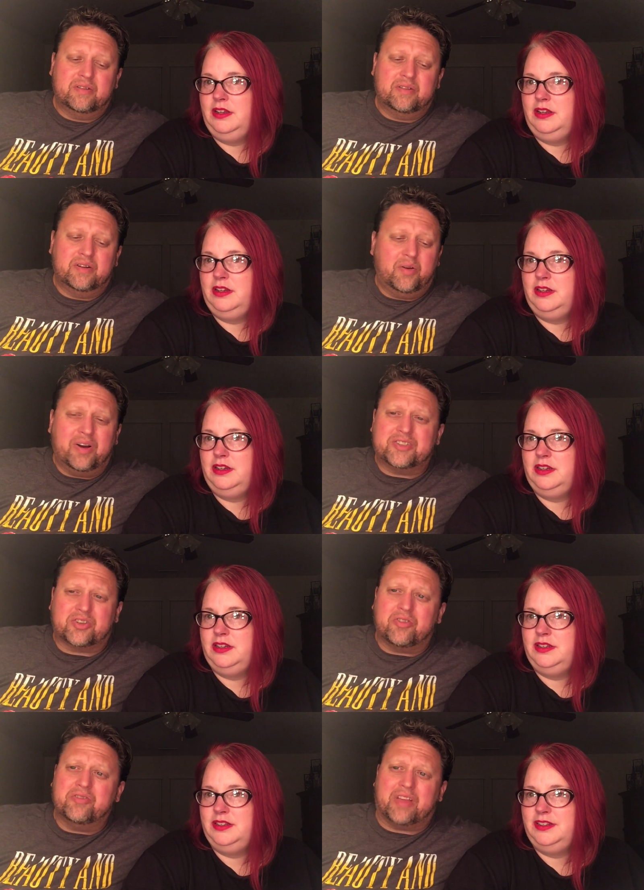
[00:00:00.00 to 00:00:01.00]
Speaker 1: you know what?
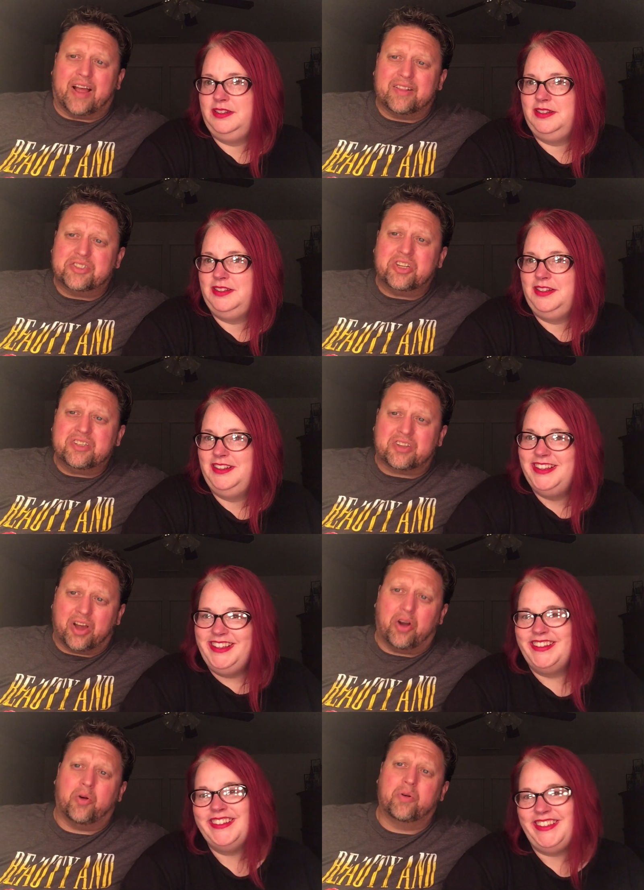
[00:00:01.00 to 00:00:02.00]
Screw that. Let's just
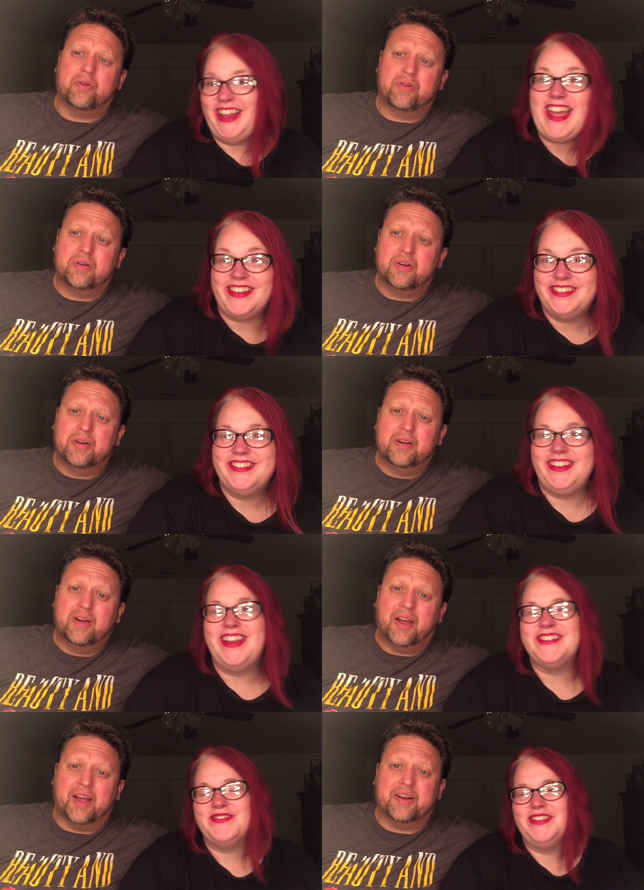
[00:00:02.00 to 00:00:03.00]
go.
Speaker 2: Yes,
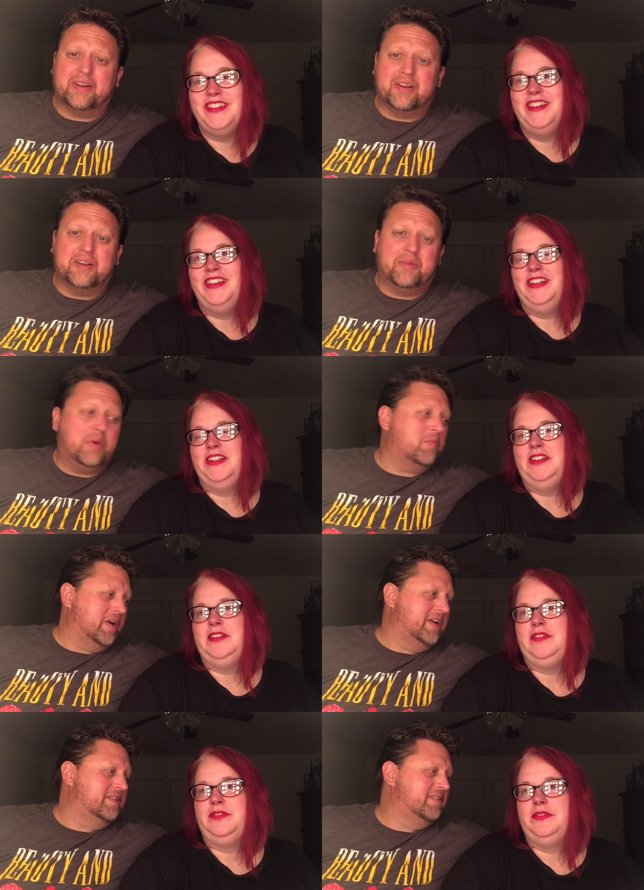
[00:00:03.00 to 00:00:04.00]
yes.
Speaker 1: And then we
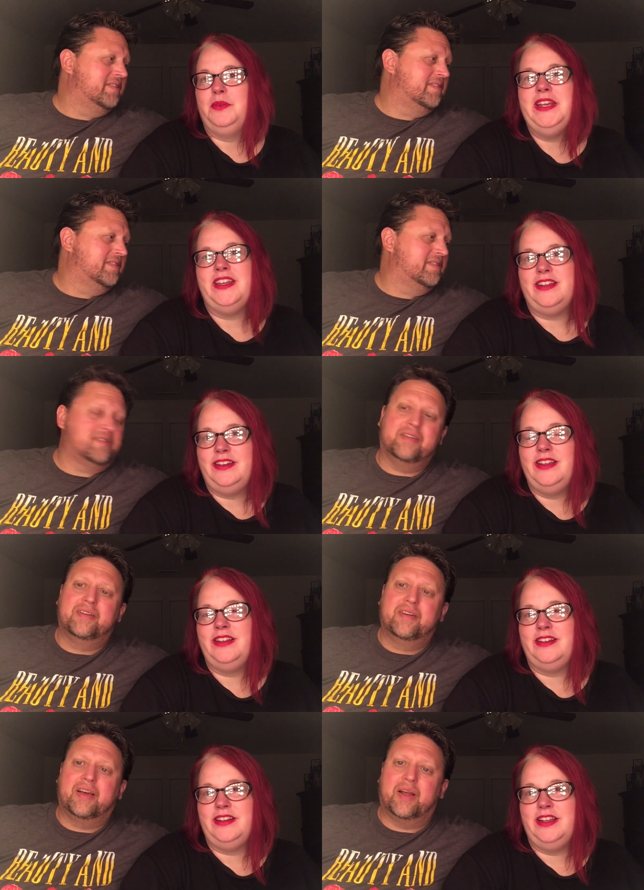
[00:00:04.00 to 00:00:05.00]
went.
Speaker 2: We did,
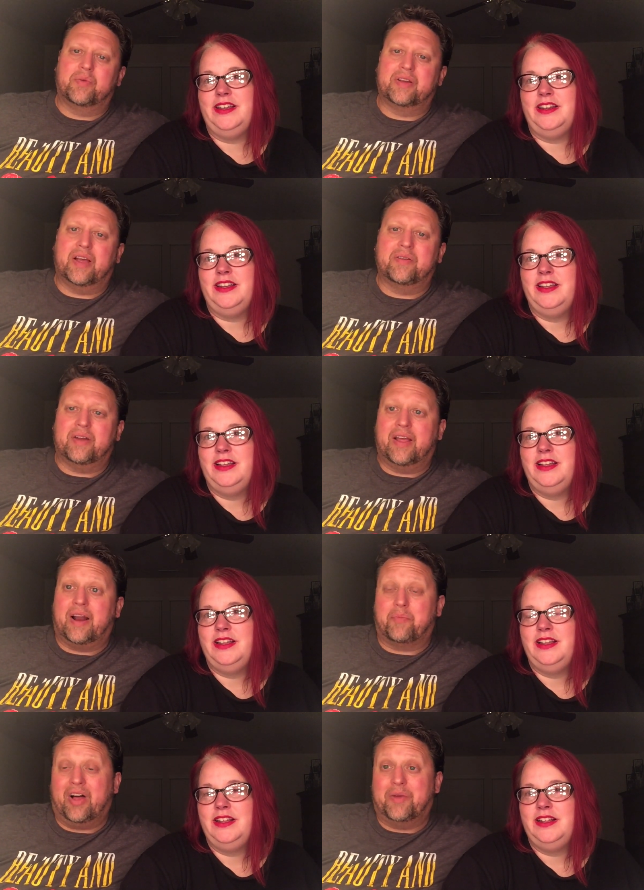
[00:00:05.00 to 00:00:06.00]
and
Speaker 1: and it, we and,
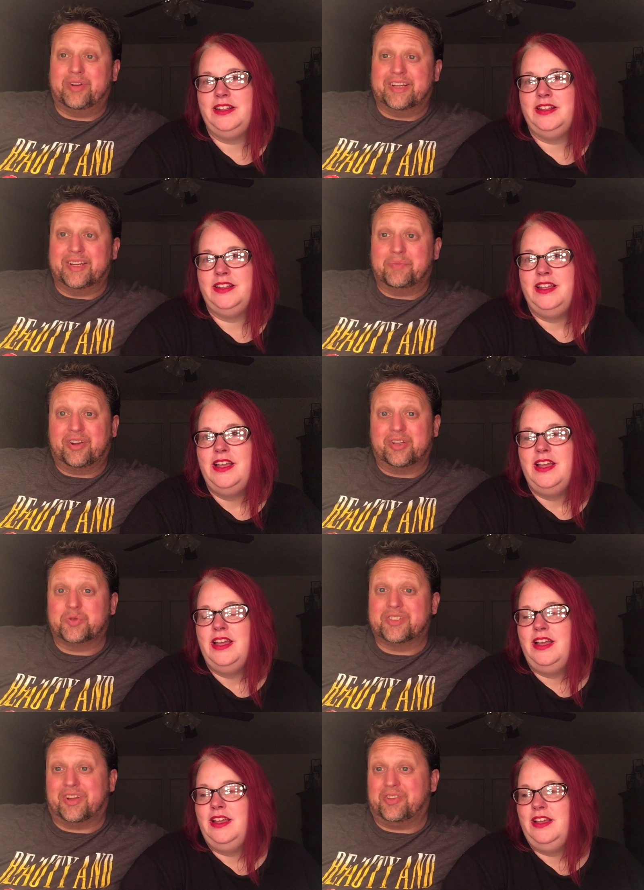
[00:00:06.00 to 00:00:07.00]
and I'm glad we did
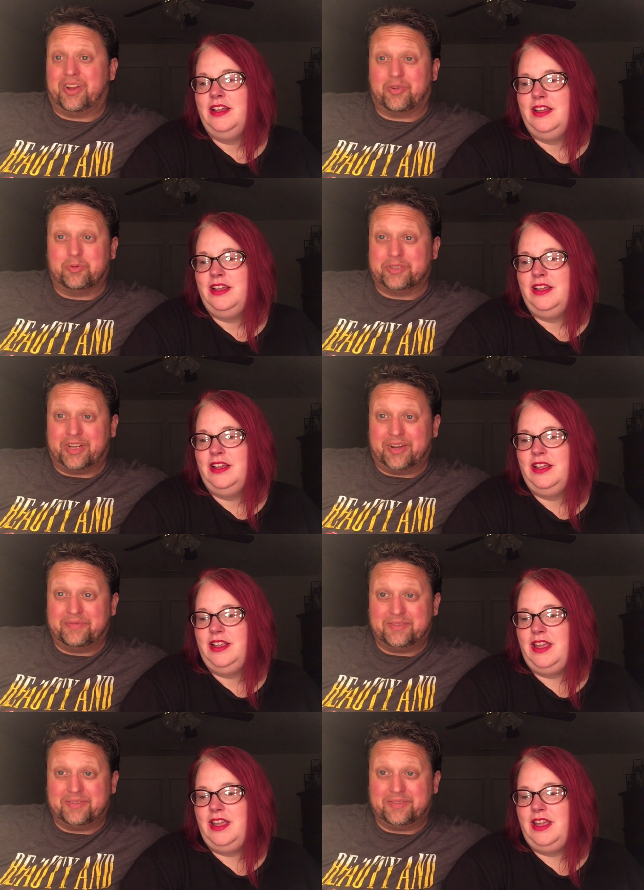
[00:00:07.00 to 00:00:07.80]
because we saw a lot of cool stuff.